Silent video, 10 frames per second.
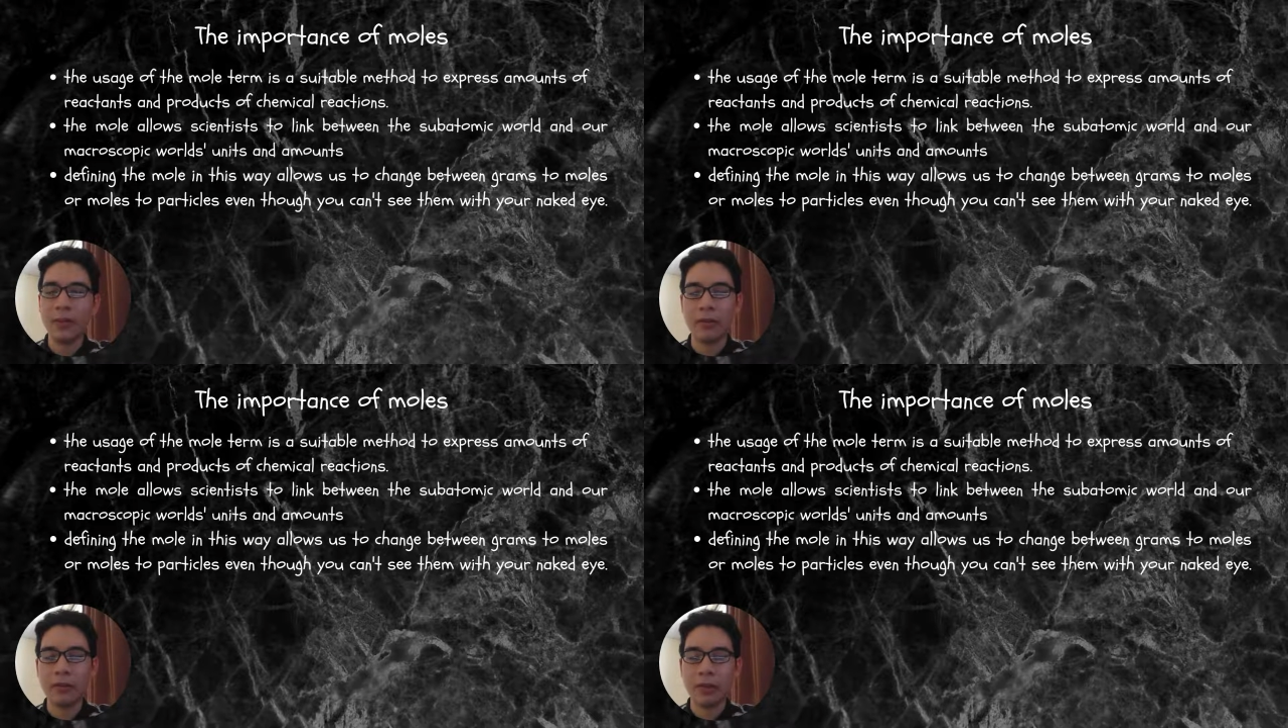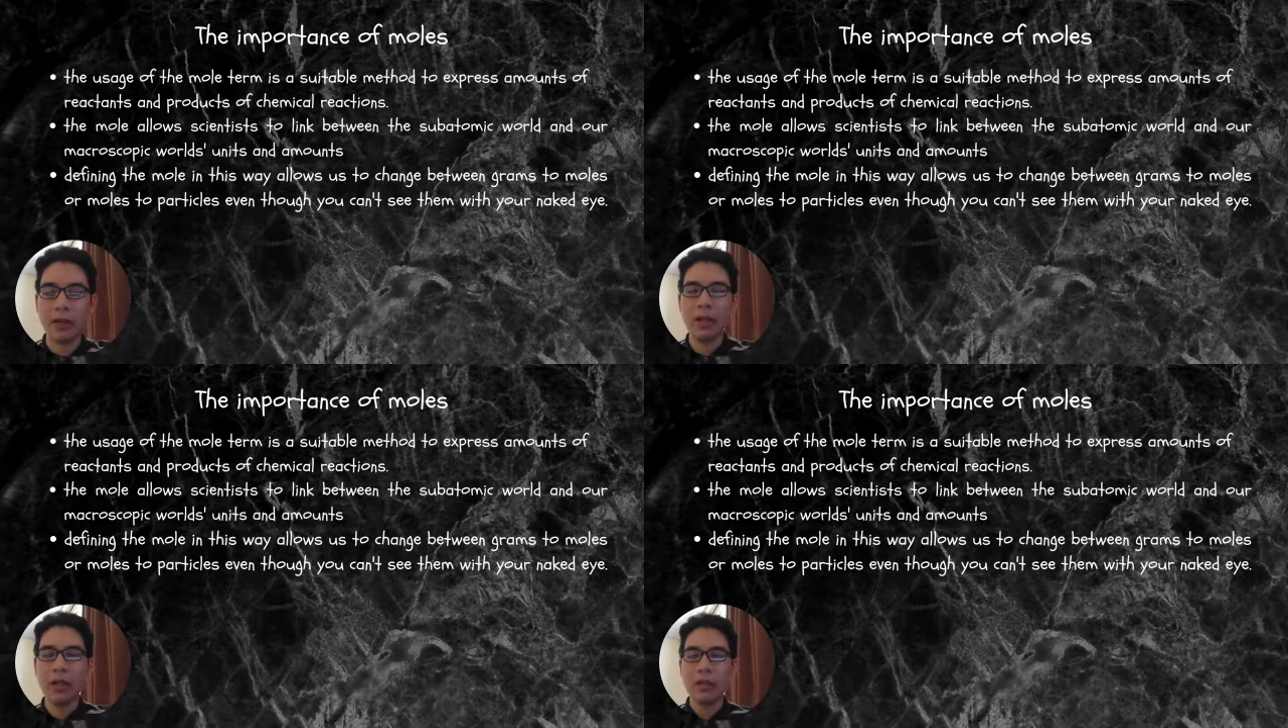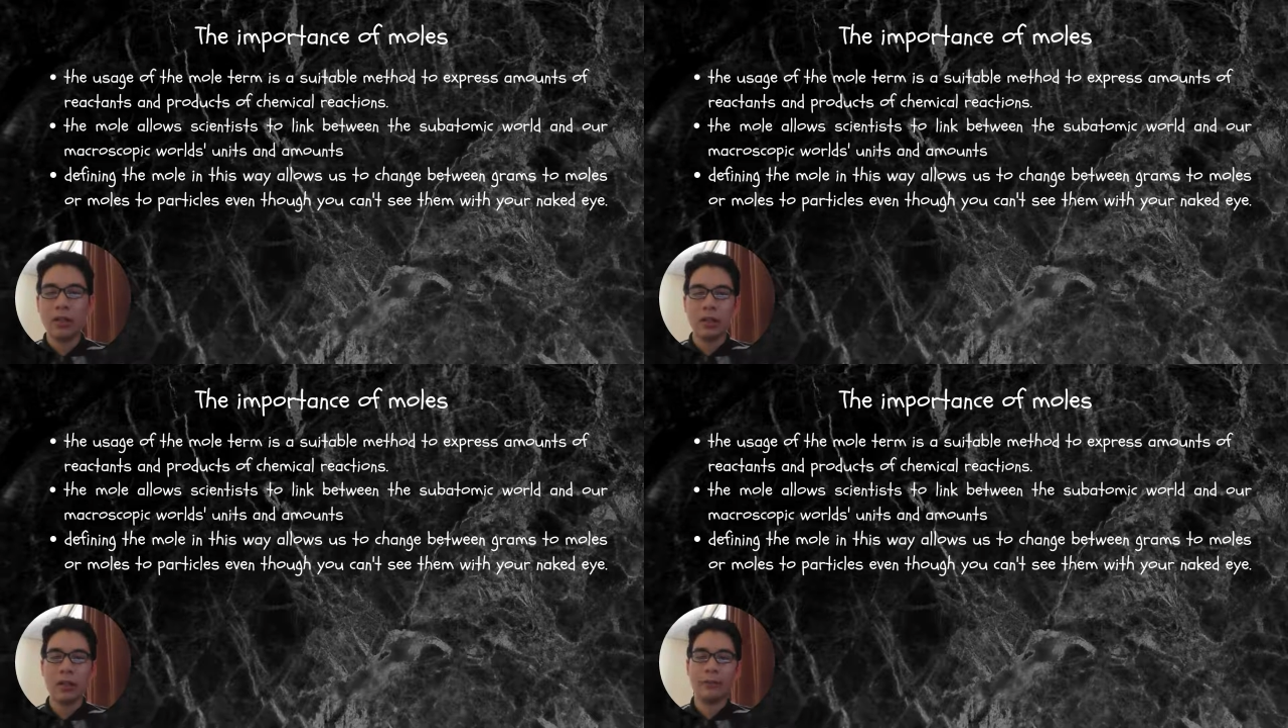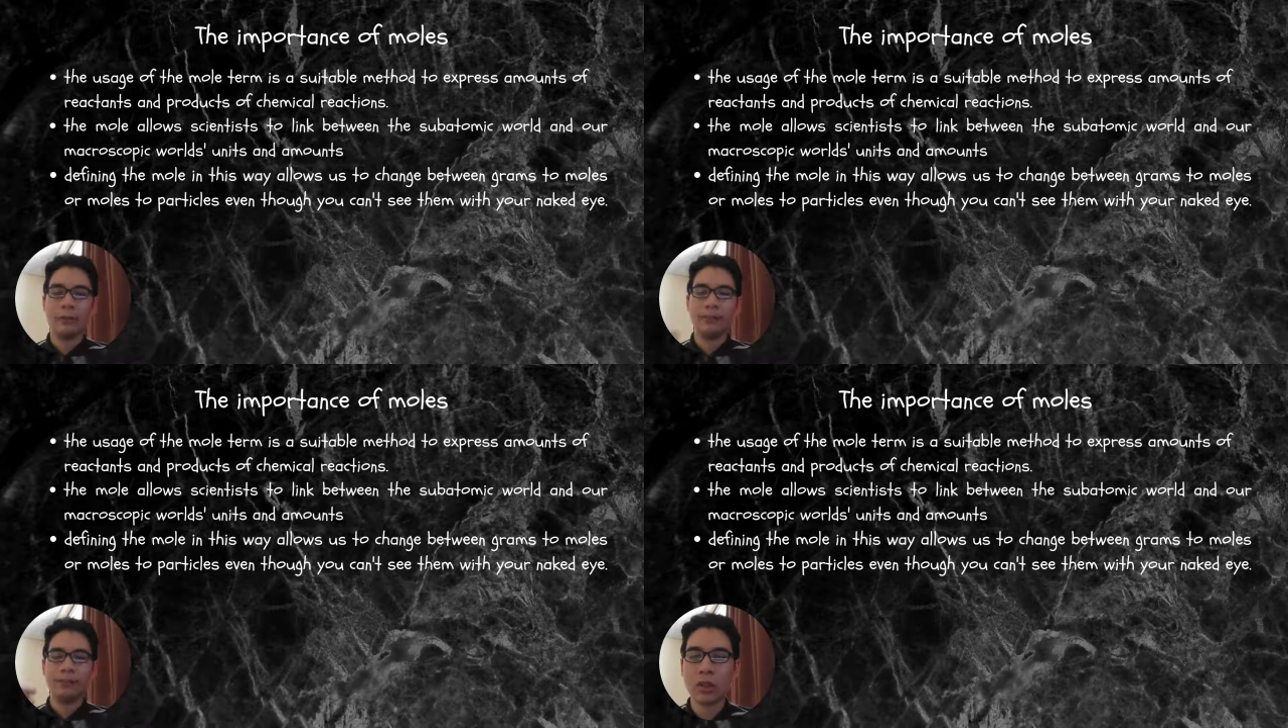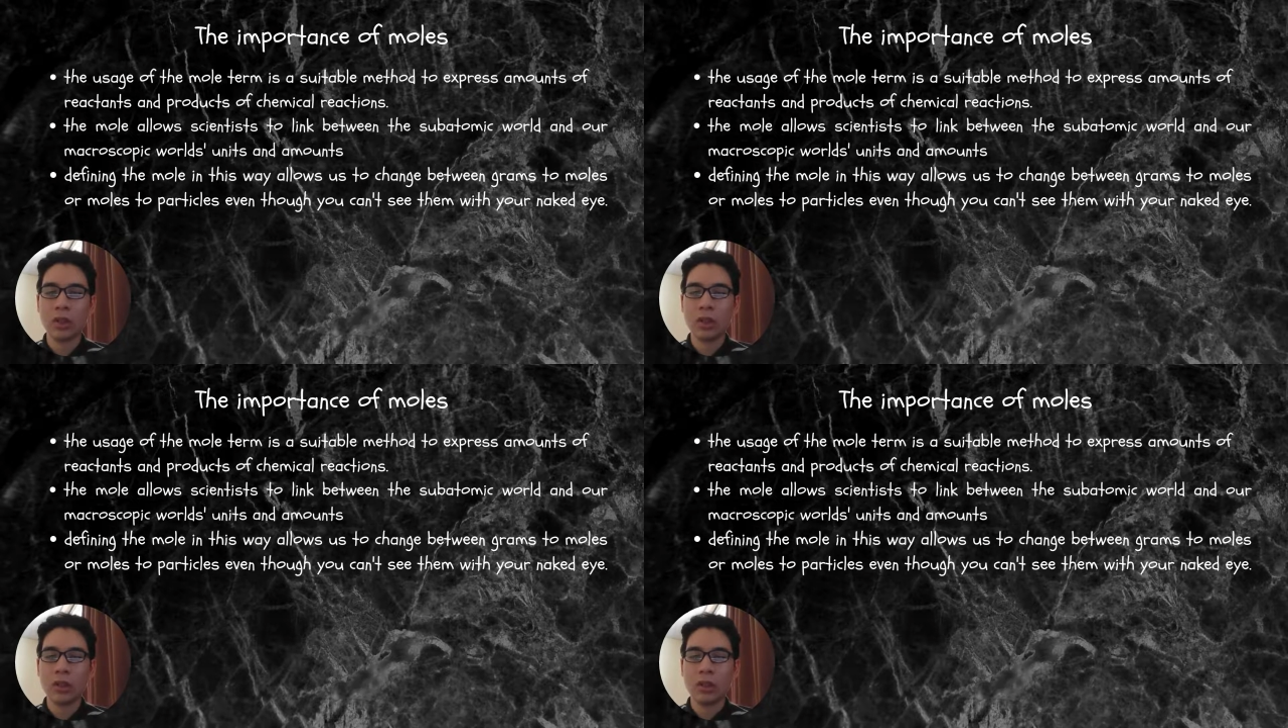Um,
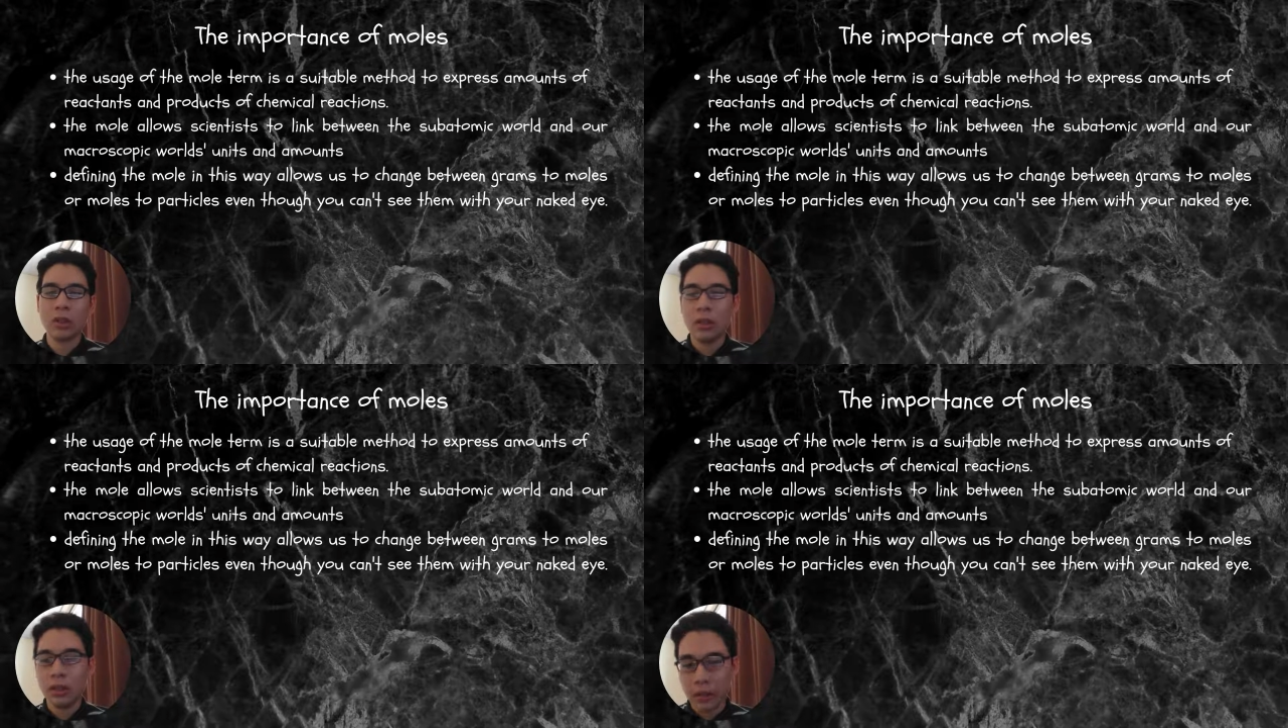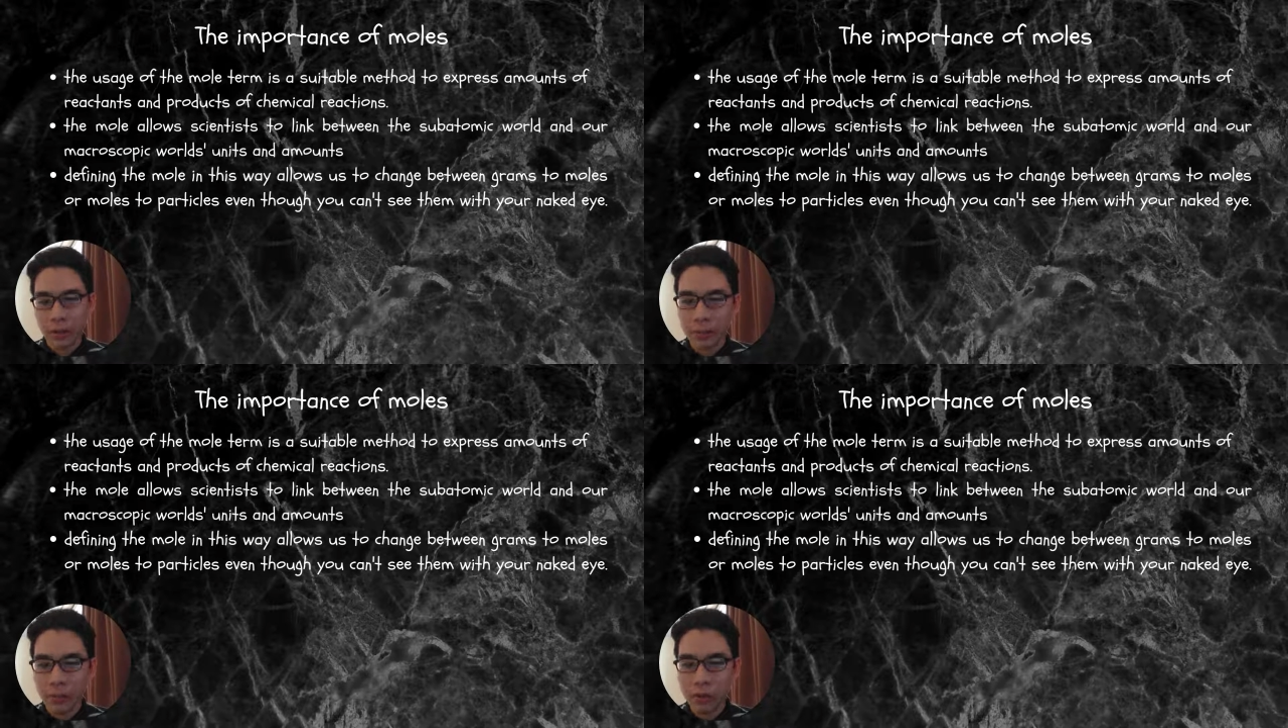the mole